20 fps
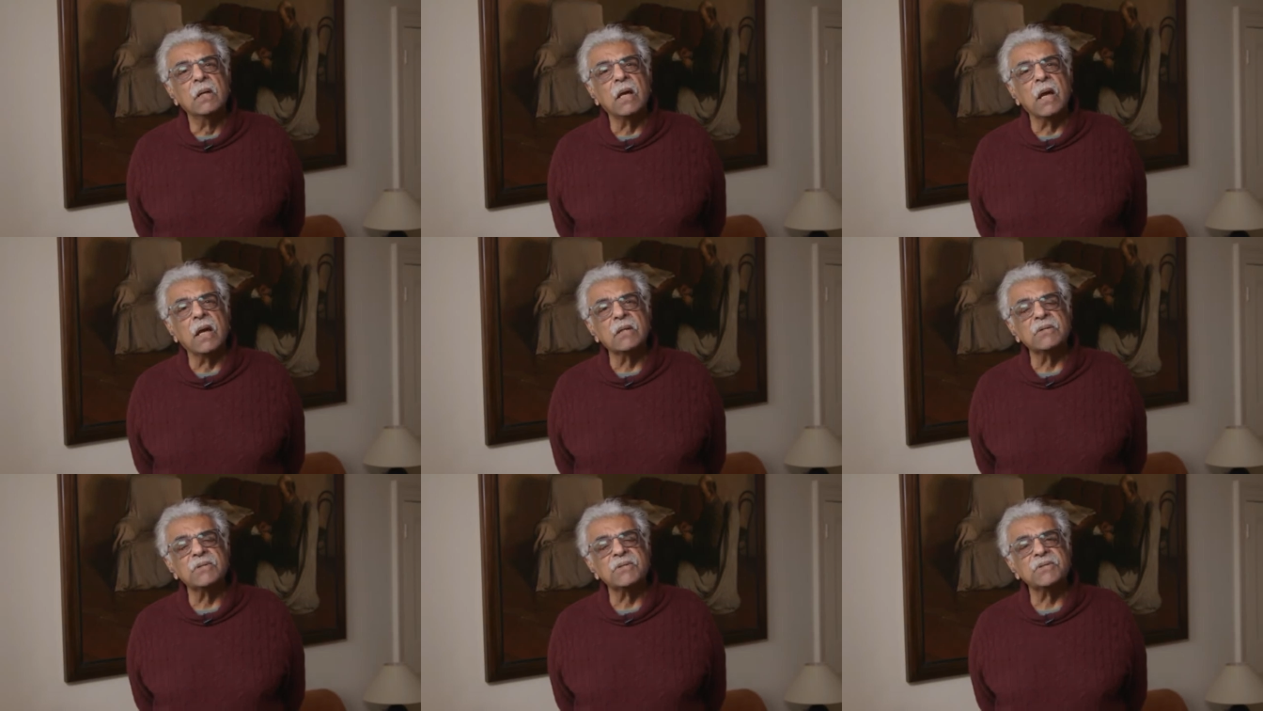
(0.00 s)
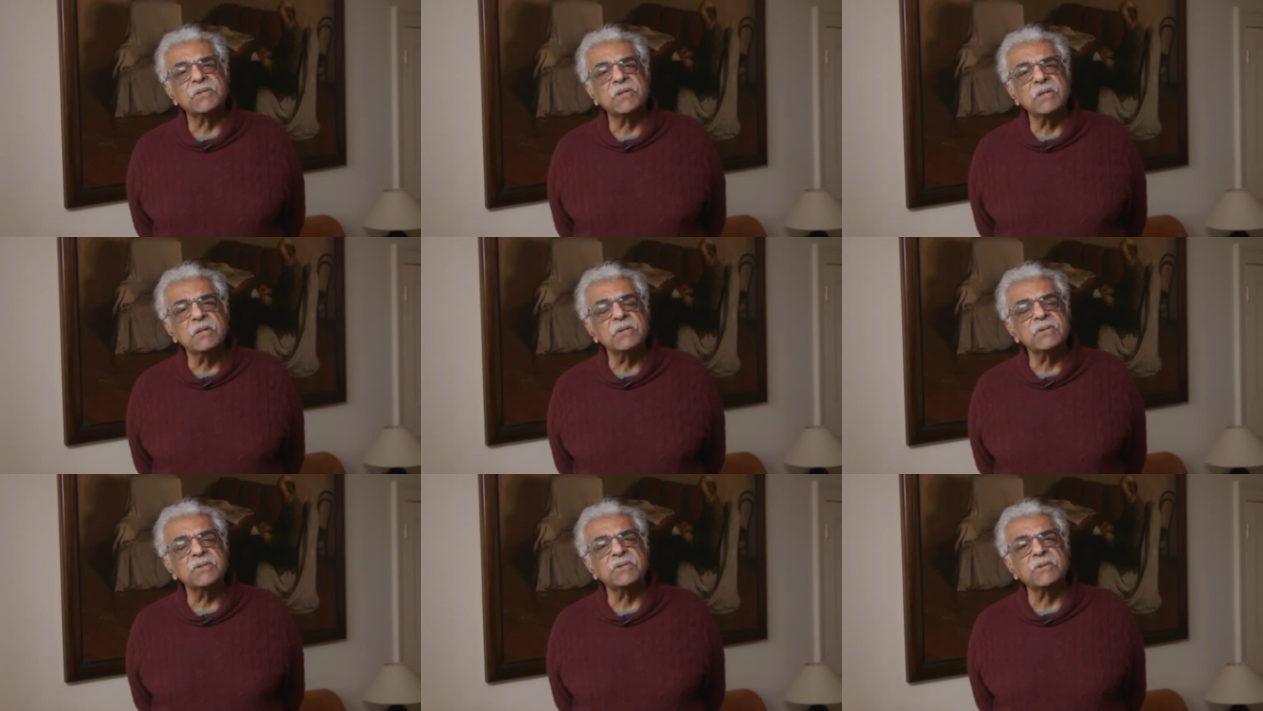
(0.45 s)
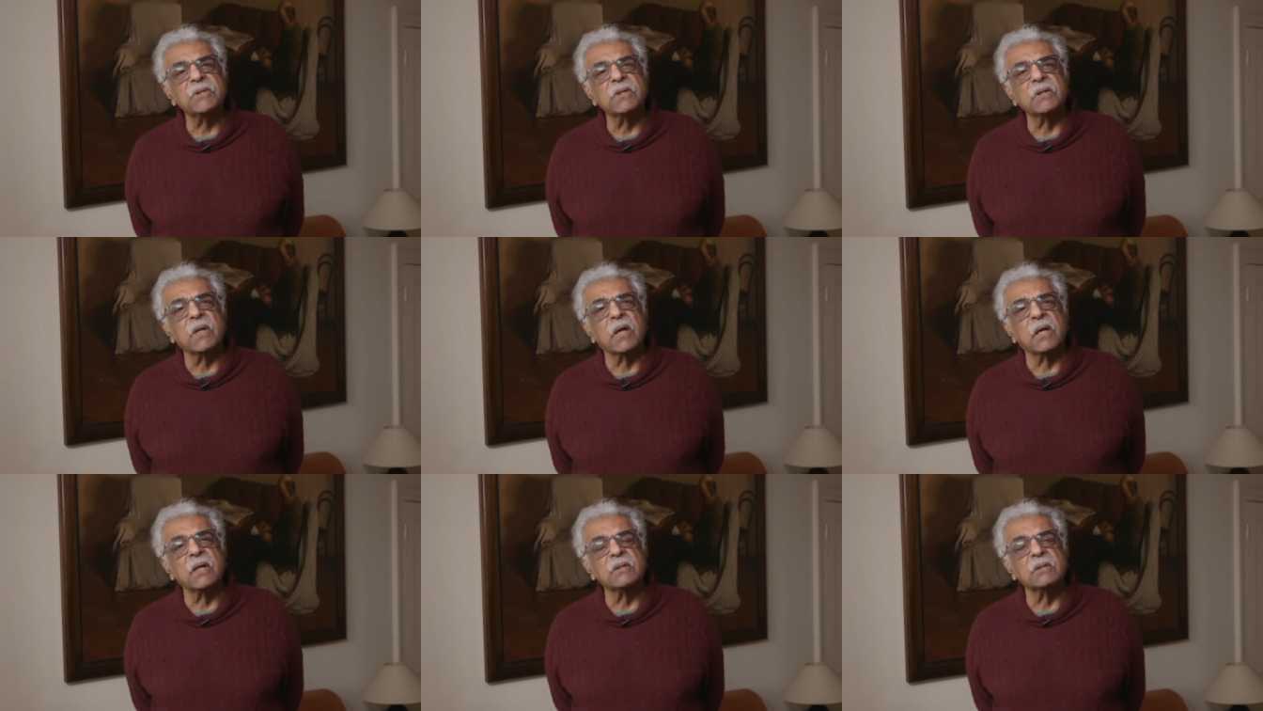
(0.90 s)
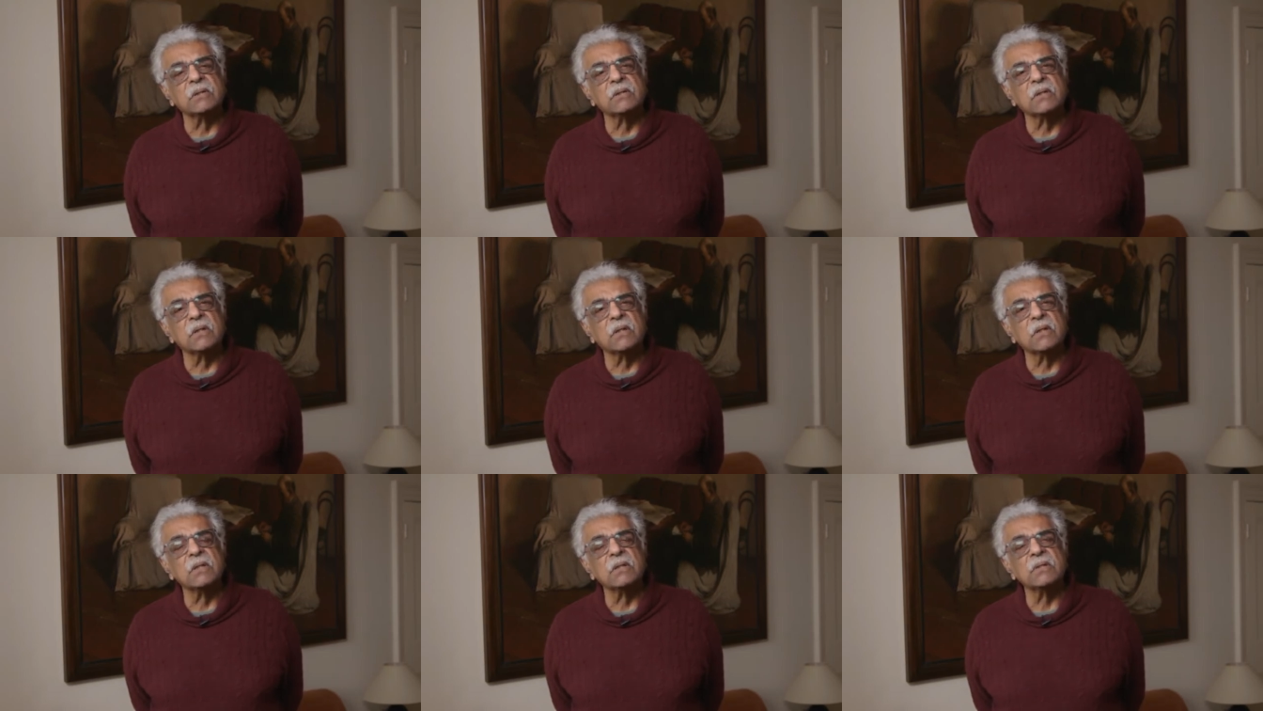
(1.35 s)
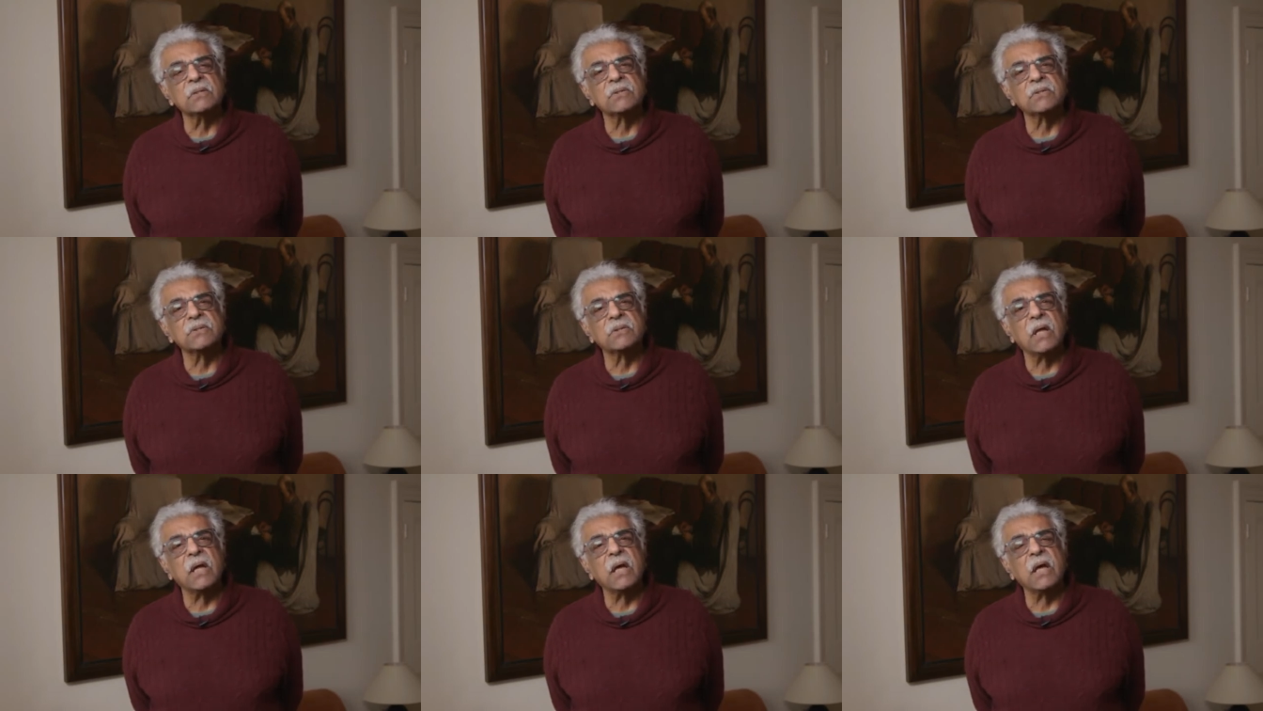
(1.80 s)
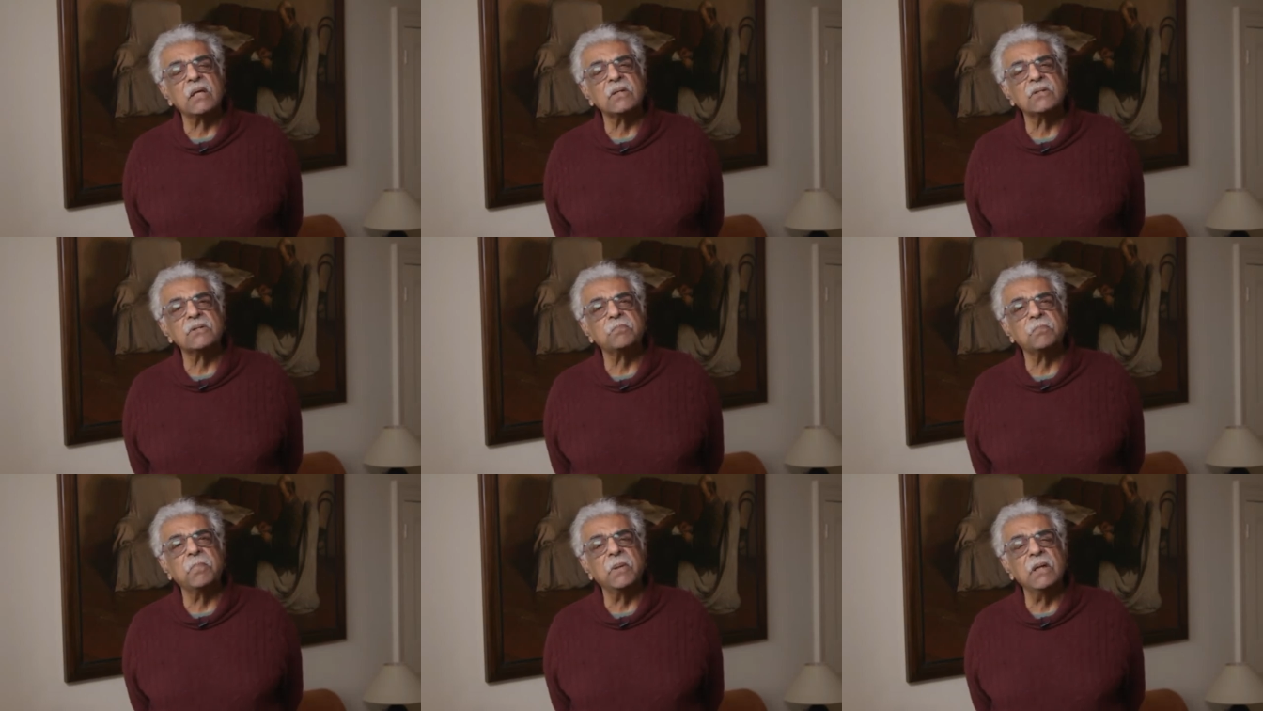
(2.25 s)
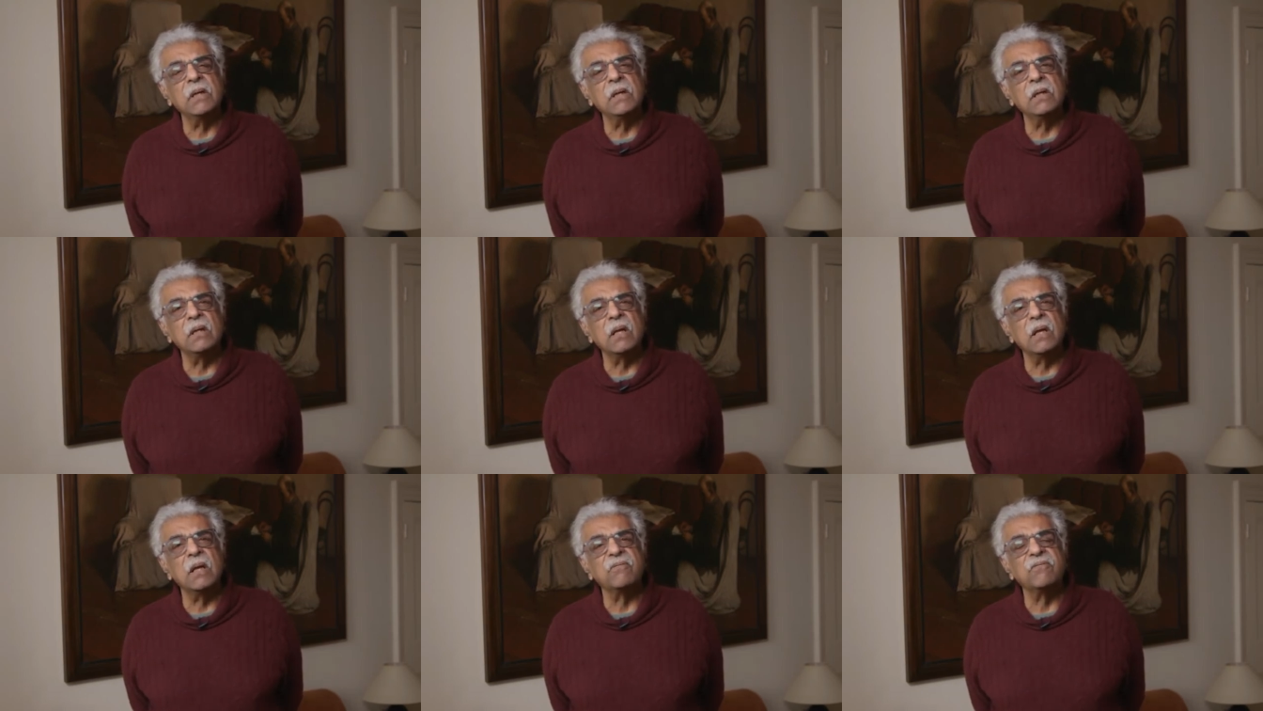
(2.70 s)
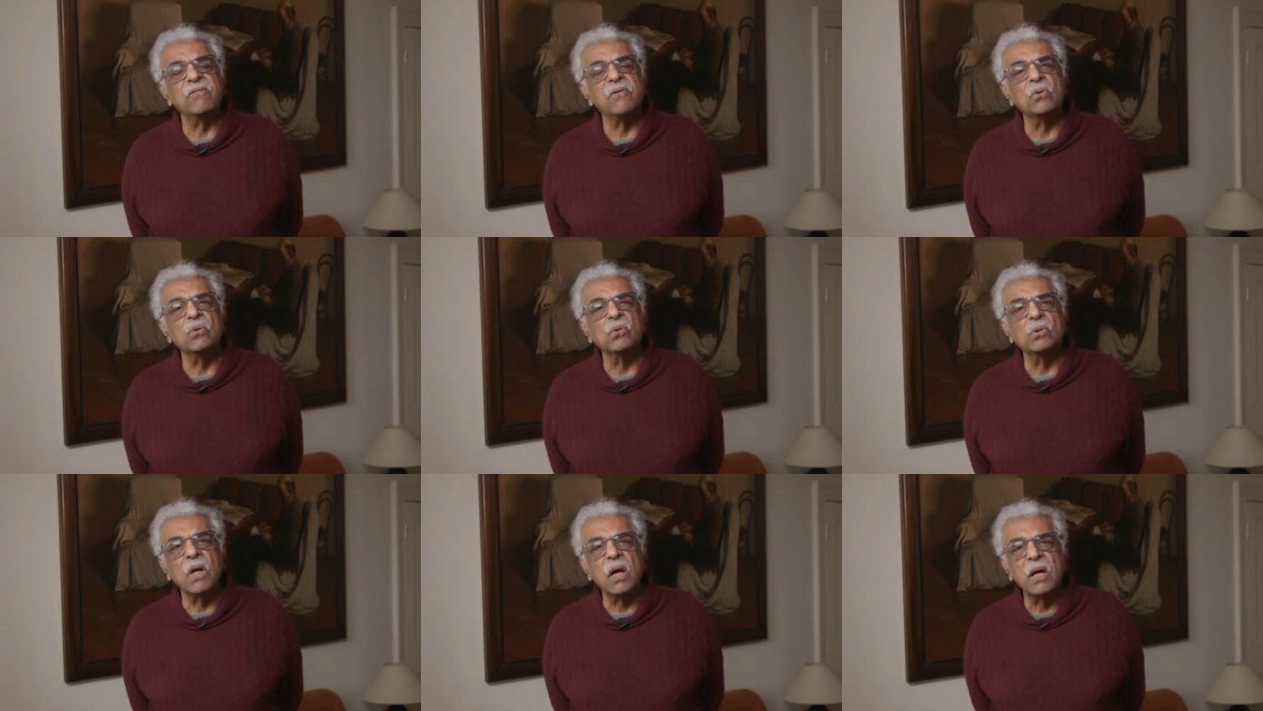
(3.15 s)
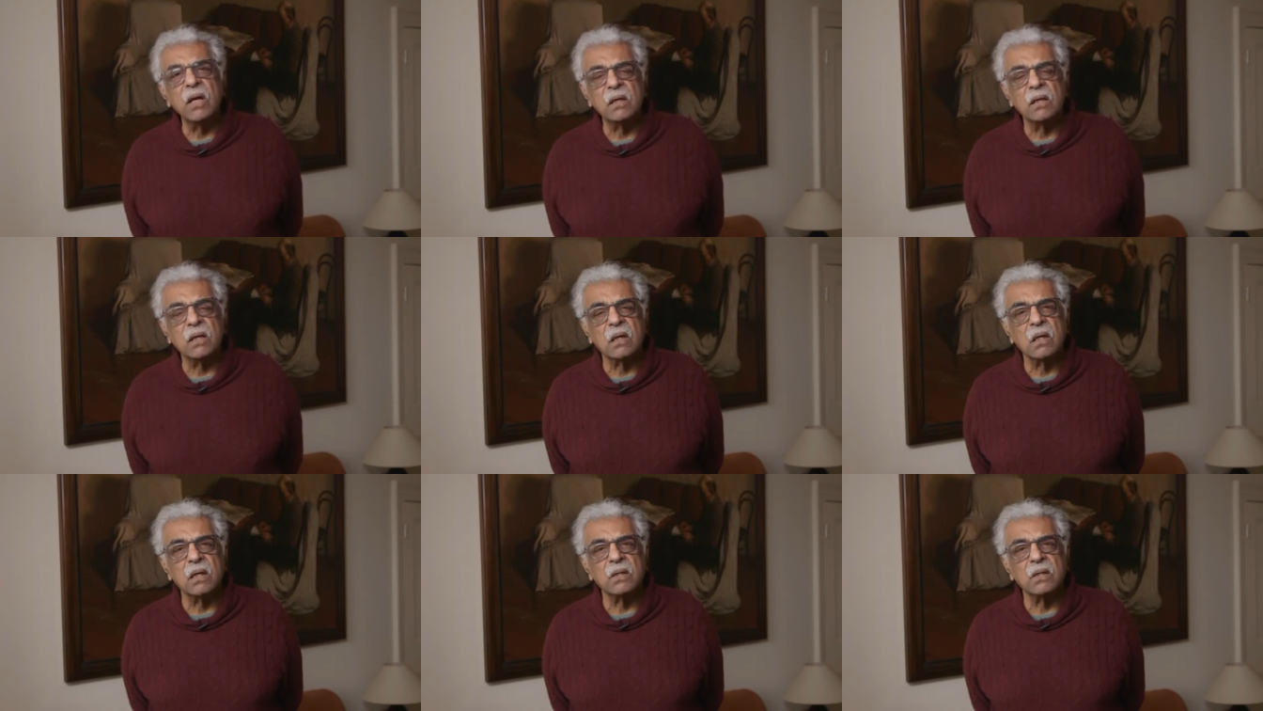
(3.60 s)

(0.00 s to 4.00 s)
And since the 90s, there has been, if you like,